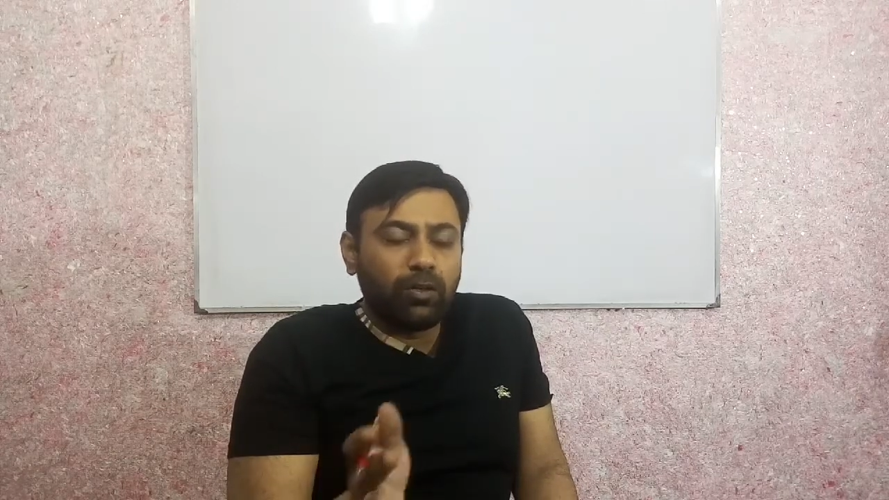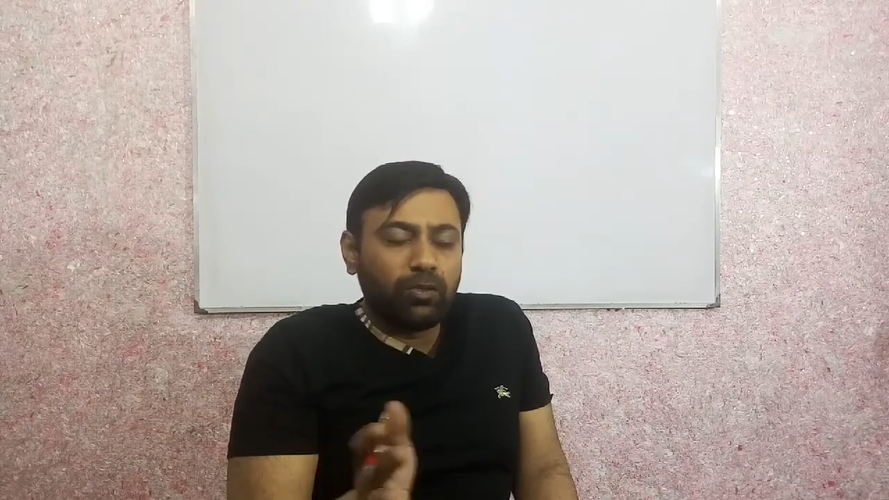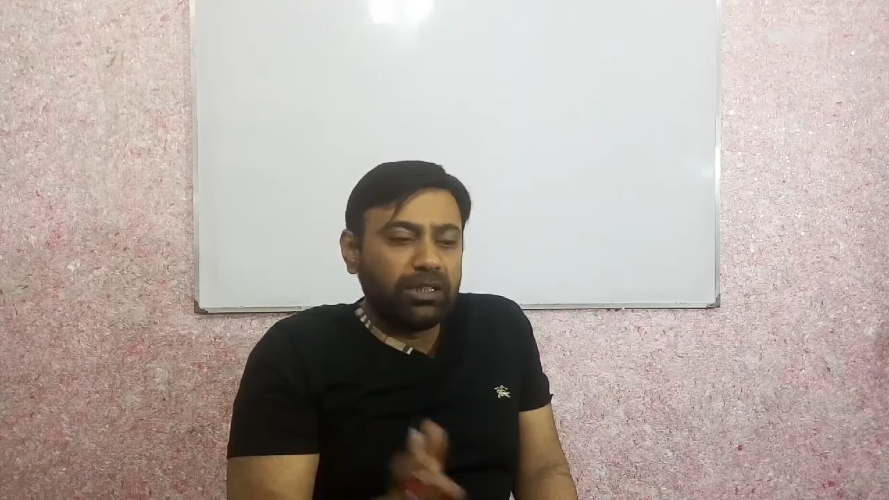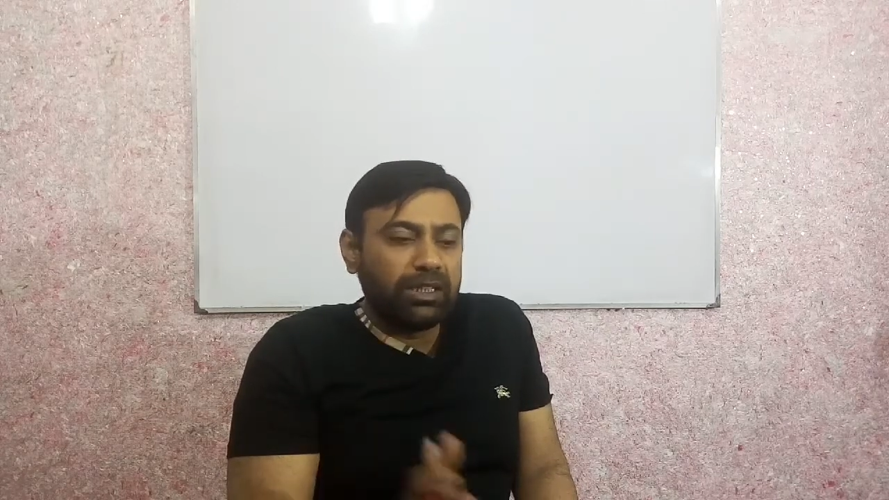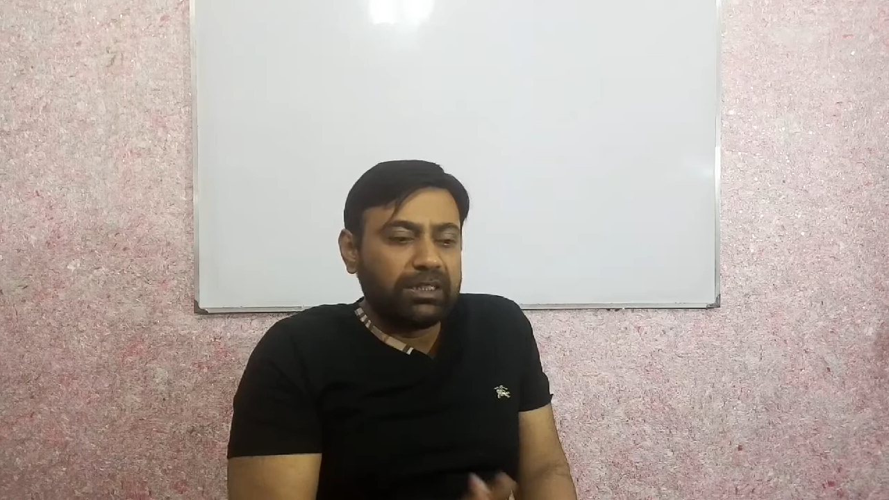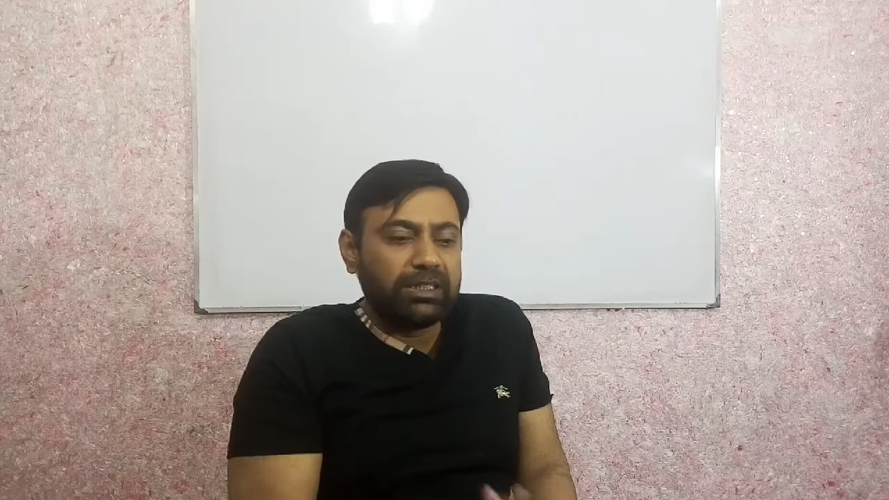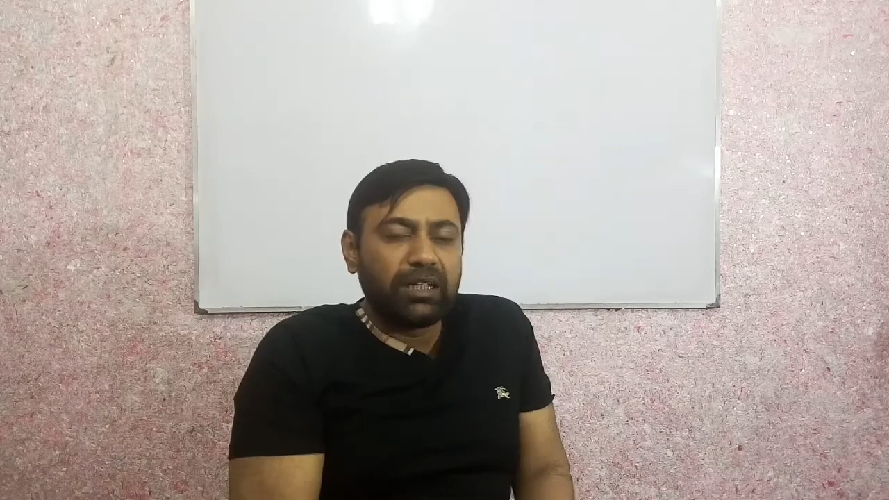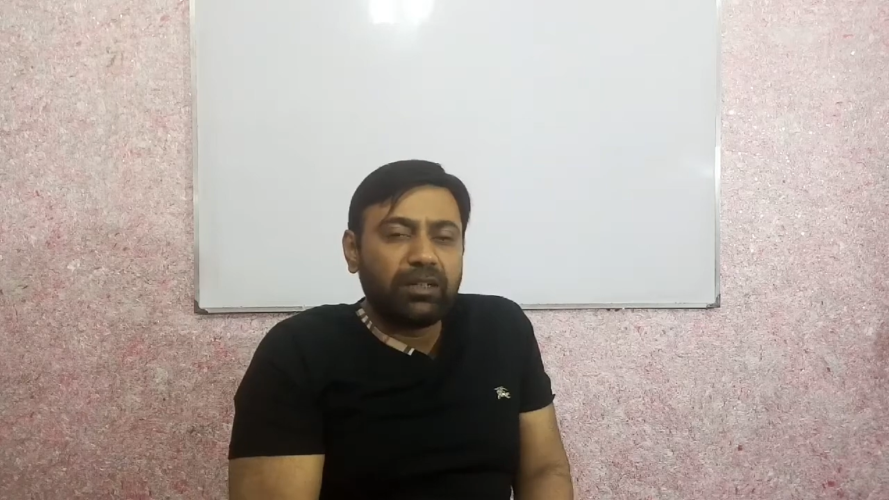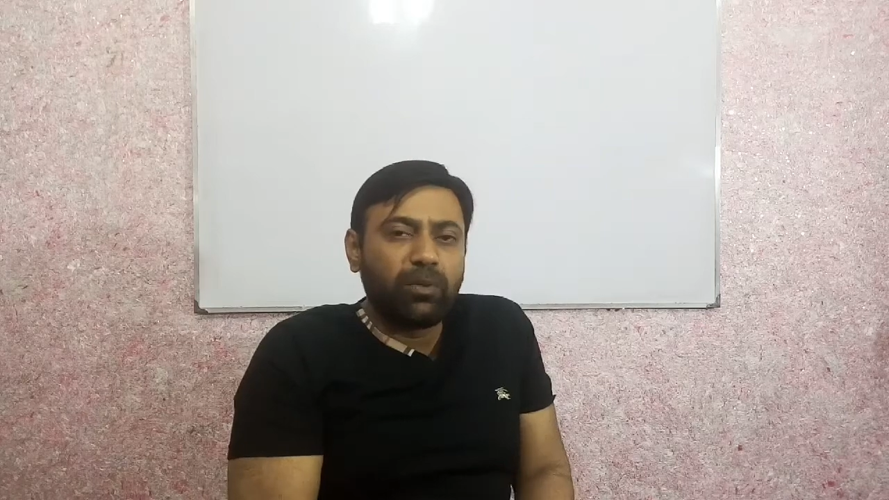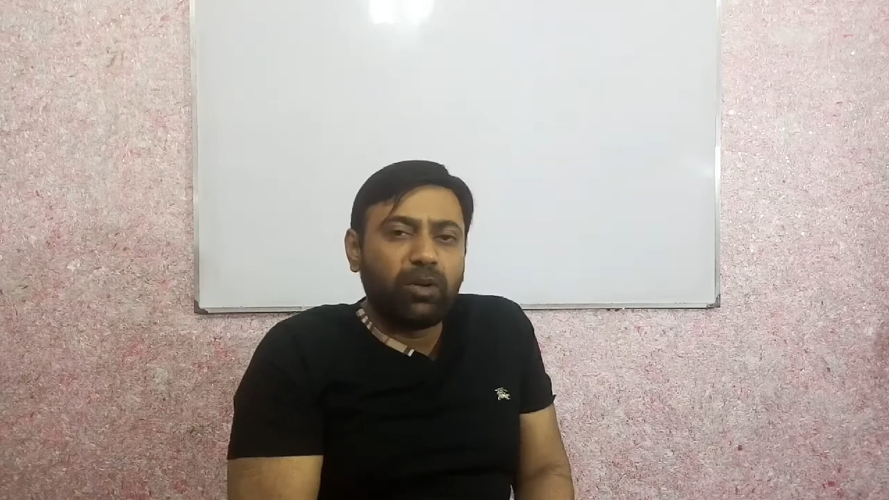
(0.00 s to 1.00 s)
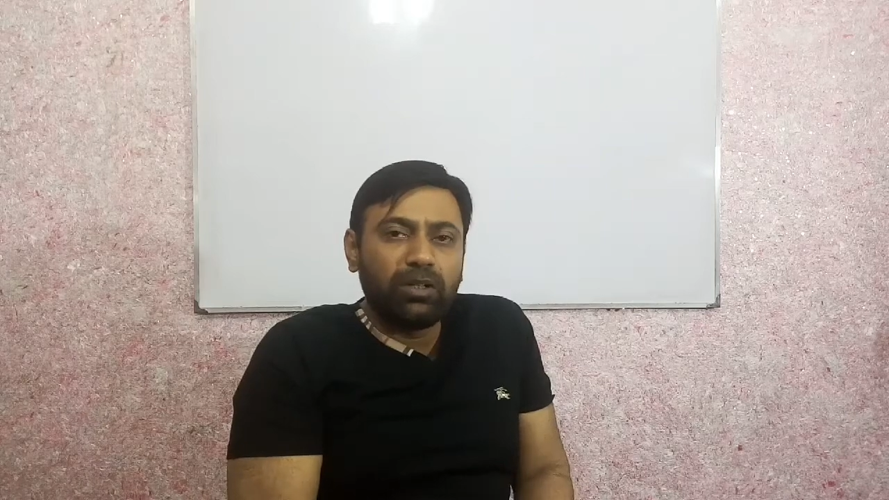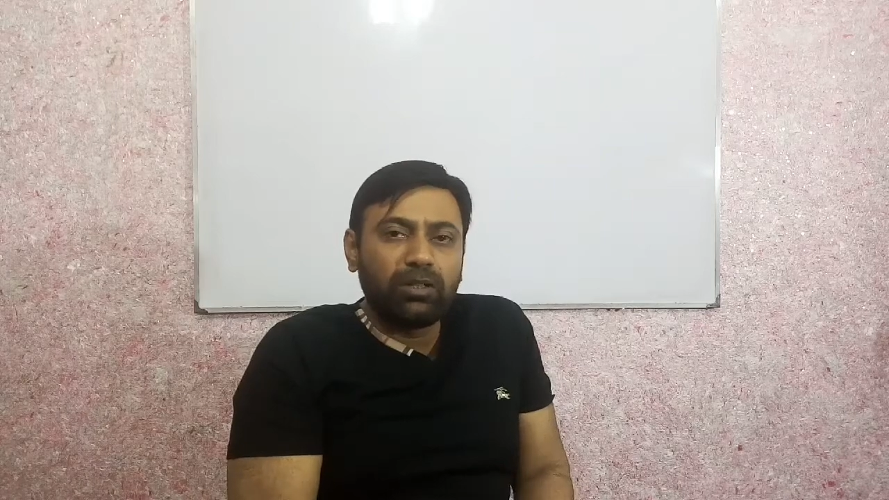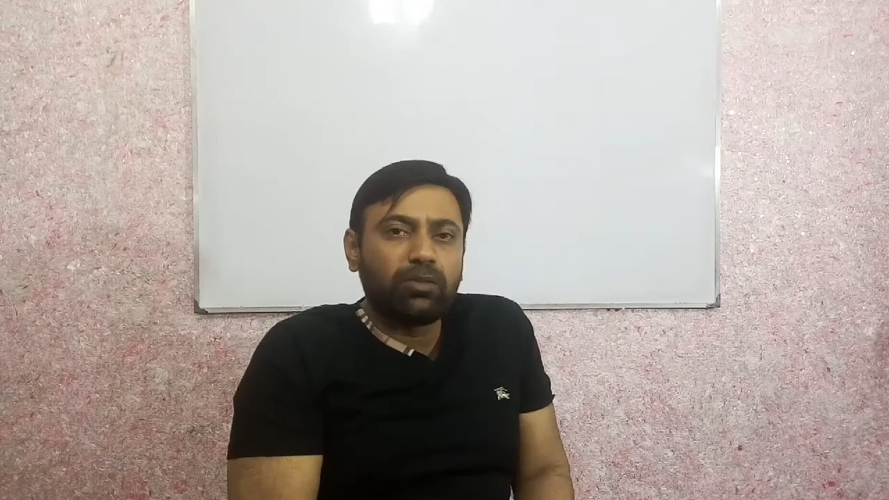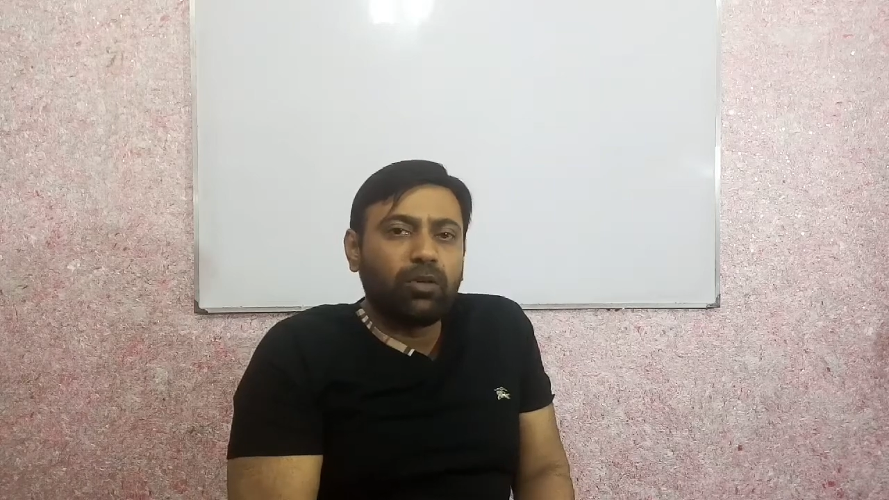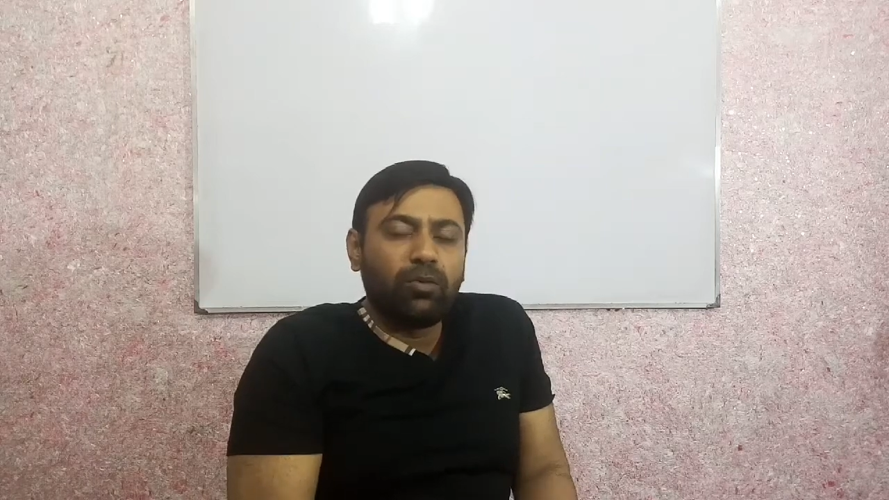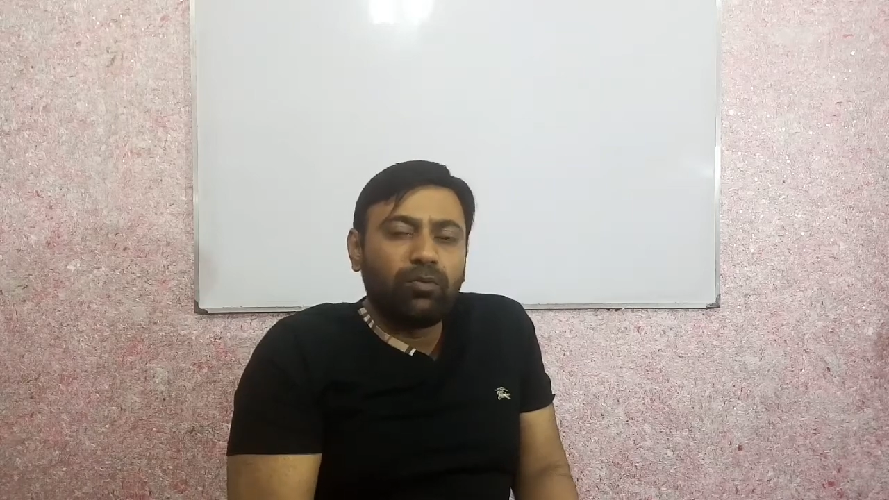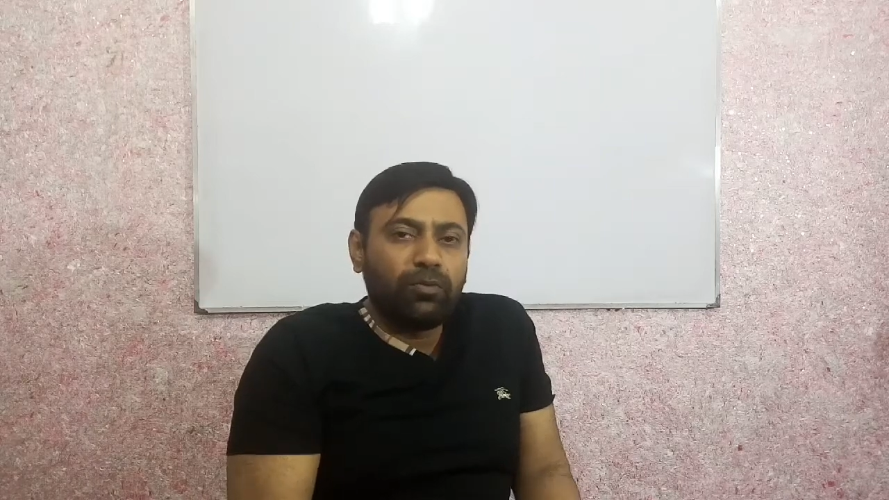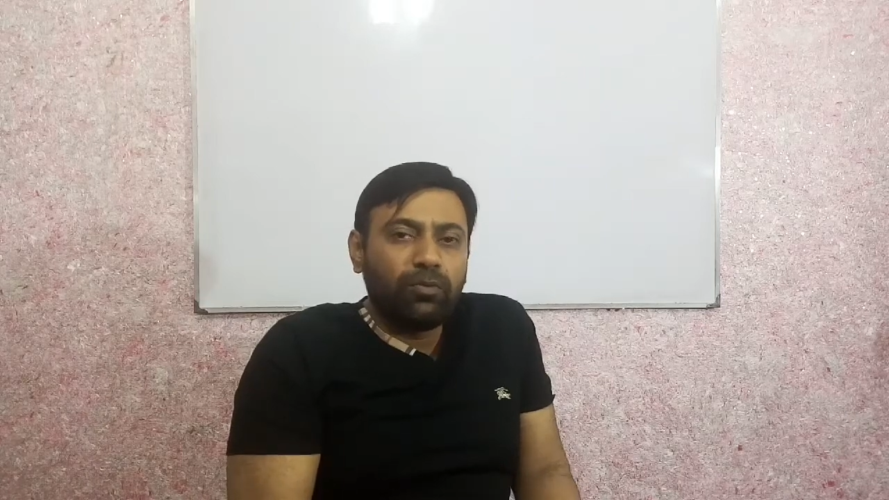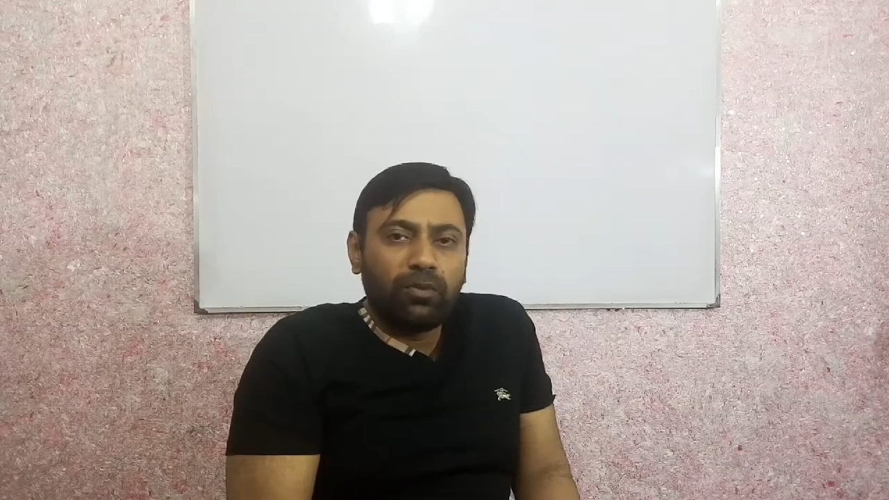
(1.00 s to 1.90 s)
out the exact products of